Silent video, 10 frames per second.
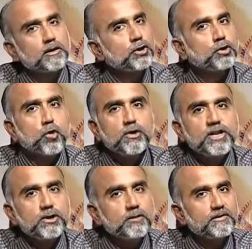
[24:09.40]
You don't
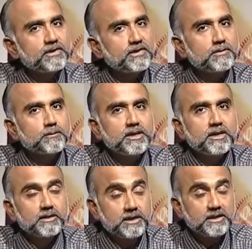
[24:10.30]
need to invest
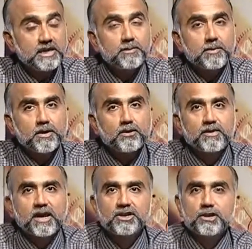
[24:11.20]
the same amount of
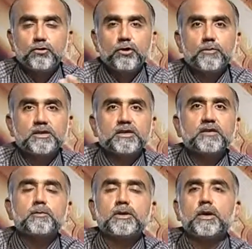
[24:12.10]
cash into your business,
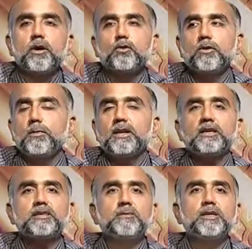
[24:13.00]
but now you are
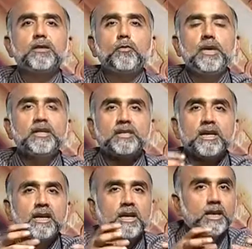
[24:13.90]
milking some other ways.
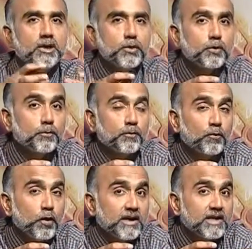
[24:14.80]

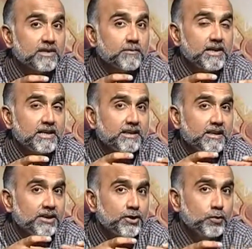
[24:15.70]
What does it mean?
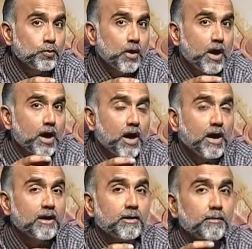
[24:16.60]
That you
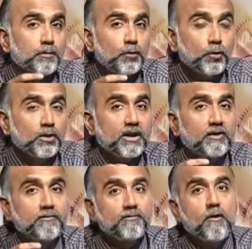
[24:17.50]
are looking
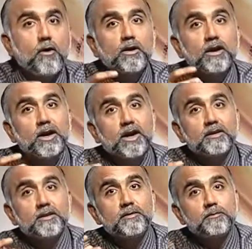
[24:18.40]
for
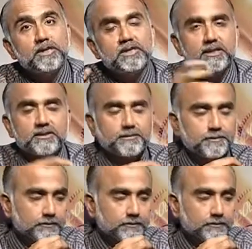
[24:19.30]
other business.